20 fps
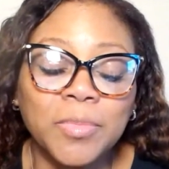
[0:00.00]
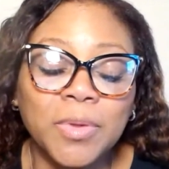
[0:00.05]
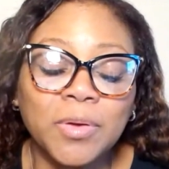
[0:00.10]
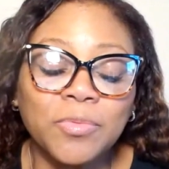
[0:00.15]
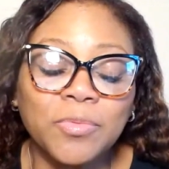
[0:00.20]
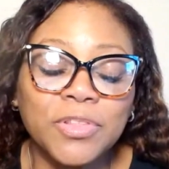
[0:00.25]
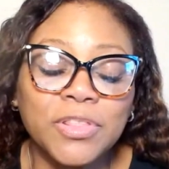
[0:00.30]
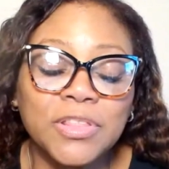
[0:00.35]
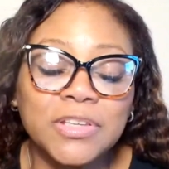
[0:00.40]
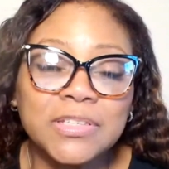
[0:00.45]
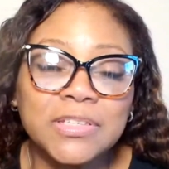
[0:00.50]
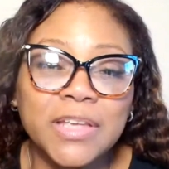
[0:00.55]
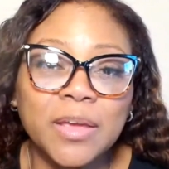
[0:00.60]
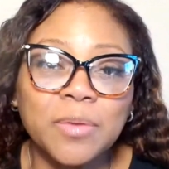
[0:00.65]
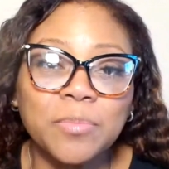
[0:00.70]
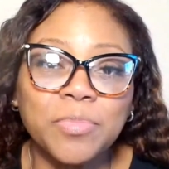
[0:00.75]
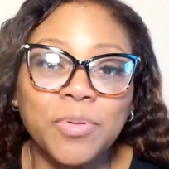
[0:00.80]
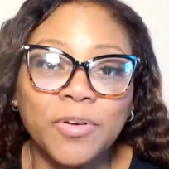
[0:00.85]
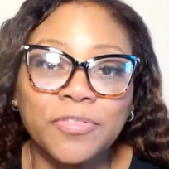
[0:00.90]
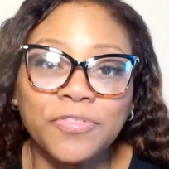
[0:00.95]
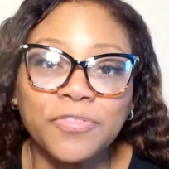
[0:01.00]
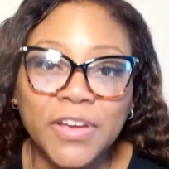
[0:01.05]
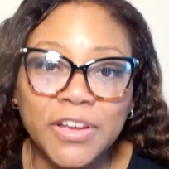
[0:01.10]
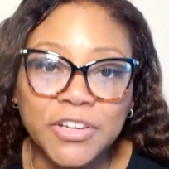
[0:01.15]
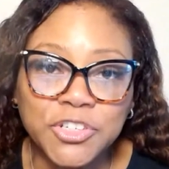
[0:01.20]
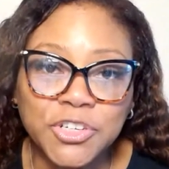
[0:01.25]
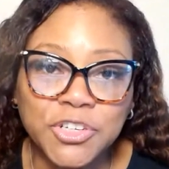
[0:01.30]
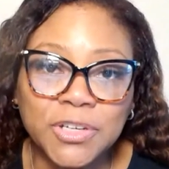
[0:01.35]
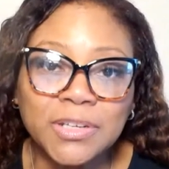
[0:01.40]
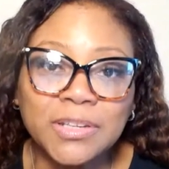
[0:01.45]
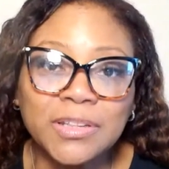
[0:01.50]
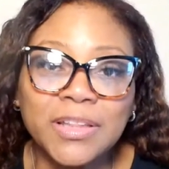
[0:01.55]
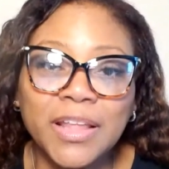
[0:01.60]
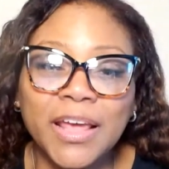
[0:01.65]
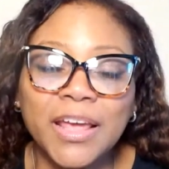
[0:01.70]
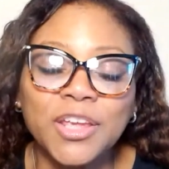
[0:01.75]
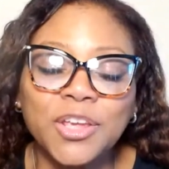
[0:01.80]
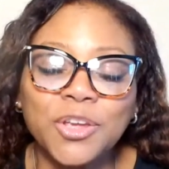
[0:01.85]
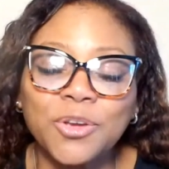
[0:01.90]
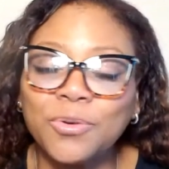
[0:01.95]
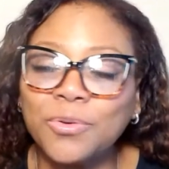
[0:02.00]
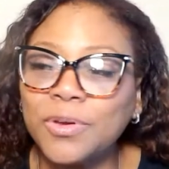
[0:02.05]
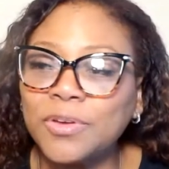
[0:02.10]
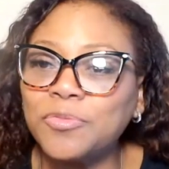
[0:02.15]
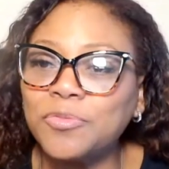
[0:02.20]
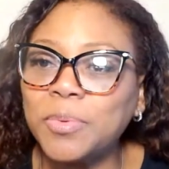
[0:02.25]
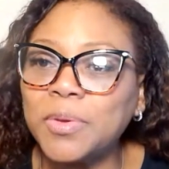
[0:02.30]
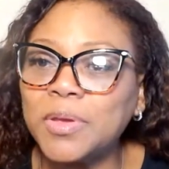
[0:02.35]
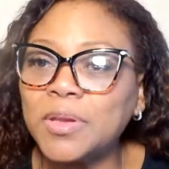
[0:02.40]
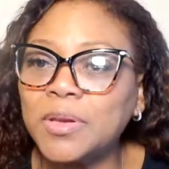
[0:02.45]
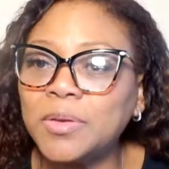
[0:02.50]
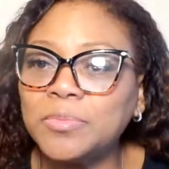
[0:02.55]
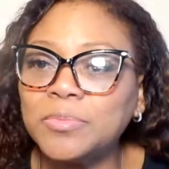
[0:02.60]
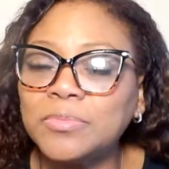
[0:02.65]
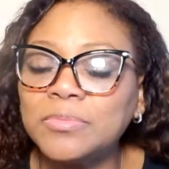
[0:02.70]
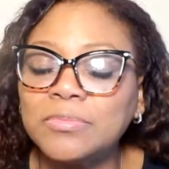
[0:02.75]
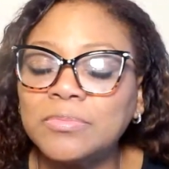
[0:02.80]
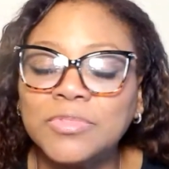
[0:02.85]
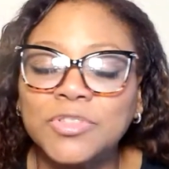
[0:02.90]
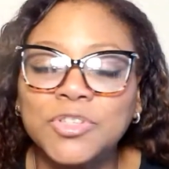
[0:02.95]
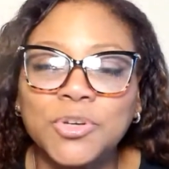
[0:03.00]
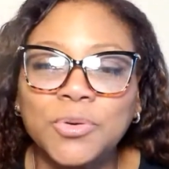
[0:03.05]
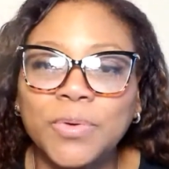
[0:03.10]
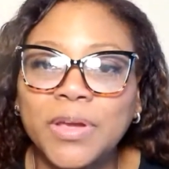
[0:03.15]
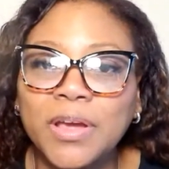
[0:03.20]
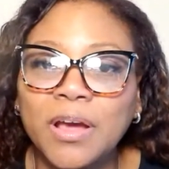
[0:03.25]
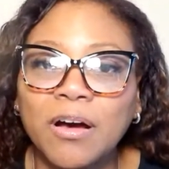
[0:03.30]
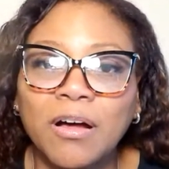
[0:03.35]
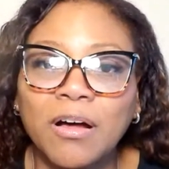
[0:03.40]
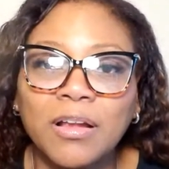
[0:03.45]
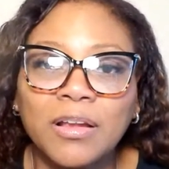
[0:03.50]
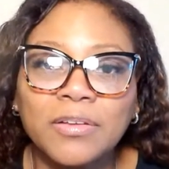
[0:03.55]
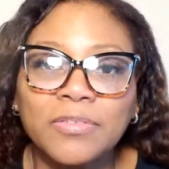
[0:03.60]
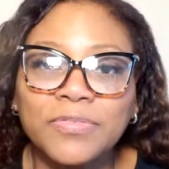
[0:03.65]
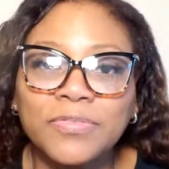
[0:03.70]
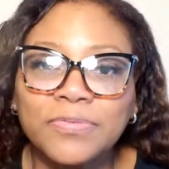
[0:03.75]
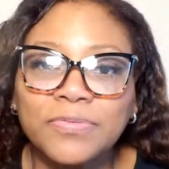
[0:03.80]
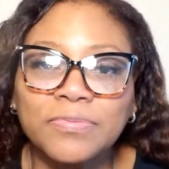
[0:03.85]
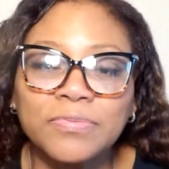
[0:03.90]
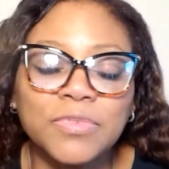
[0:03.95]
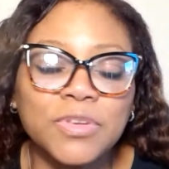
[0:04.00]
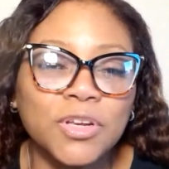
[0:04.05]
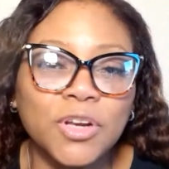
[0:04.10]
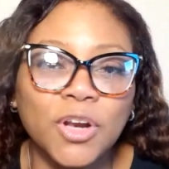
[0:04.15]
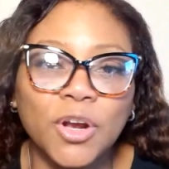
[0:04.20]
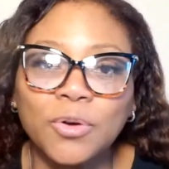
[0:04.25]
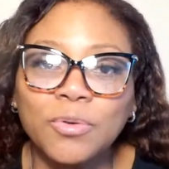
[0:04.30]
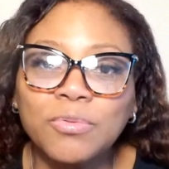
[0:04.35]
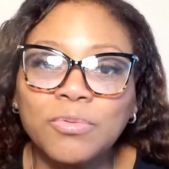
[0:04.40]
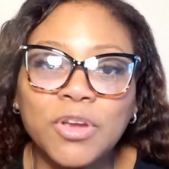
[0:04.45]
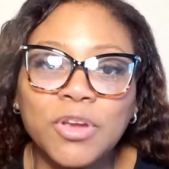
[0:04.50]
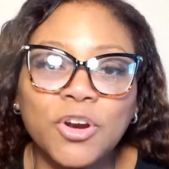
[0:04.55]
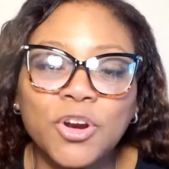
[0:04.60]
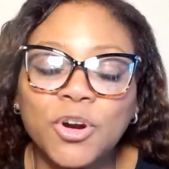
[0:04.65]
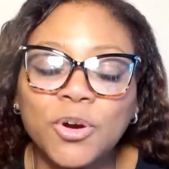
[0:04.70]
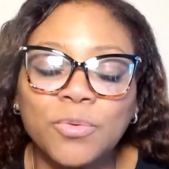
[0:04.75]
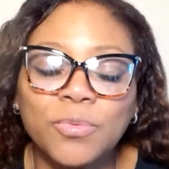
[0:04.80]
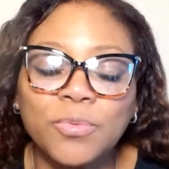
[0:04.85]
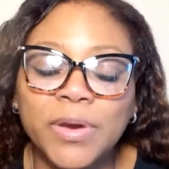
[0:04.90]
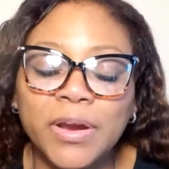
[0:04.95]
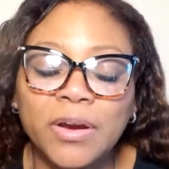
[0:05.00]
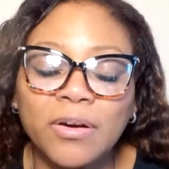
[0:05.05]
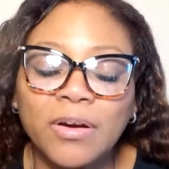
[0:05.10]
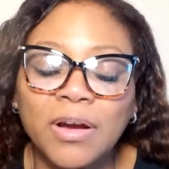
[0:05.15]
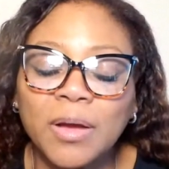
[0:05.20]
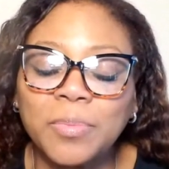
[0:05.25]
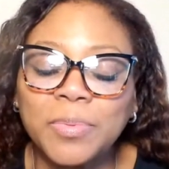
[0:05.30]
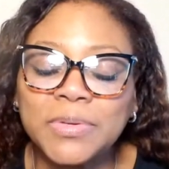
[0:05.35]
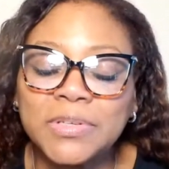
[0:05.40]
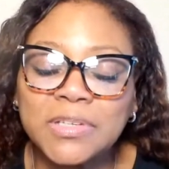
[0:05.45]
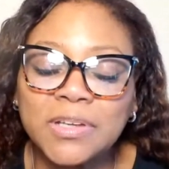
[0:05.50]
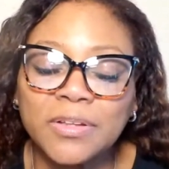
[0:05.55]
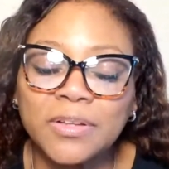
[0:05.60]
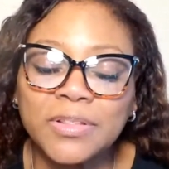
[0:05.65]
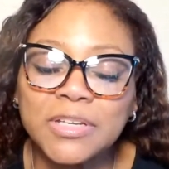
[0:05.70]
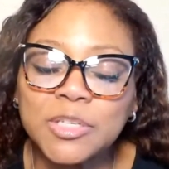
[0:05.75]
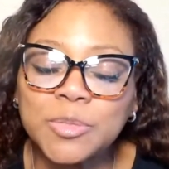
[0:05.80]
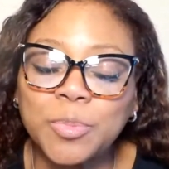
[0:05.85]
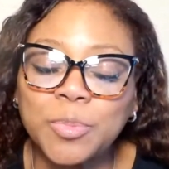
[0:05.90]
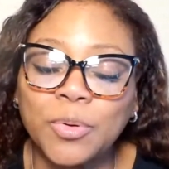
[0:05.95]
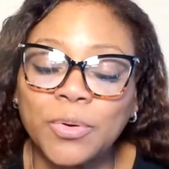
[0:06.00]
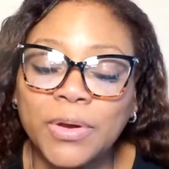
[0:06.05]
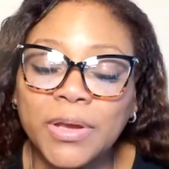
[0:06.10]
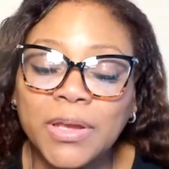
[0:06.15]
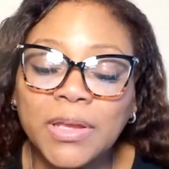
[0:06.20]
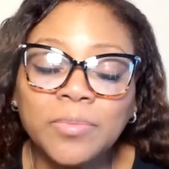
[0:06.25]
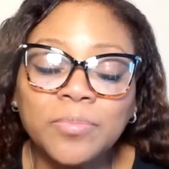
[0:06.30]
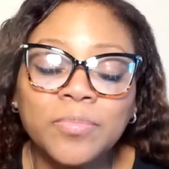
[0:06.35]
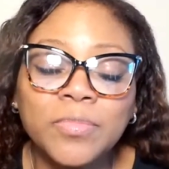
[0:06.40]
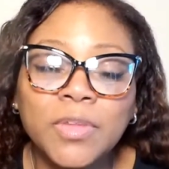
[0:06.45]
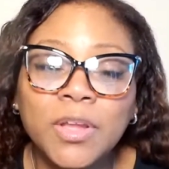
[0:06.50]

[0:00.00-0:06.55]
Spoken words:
with the same profession that you have been doing all of, you know, your career up until this point,